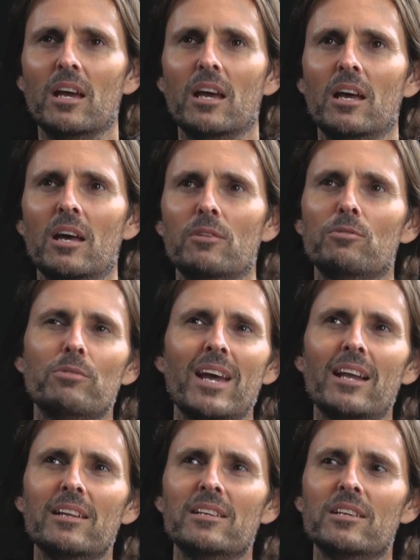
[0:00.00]
Uh, the
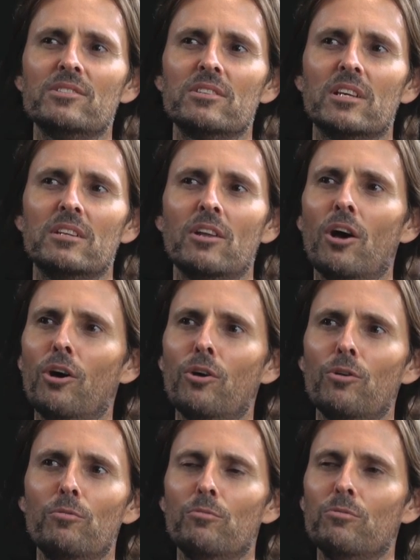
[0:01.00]
reality is no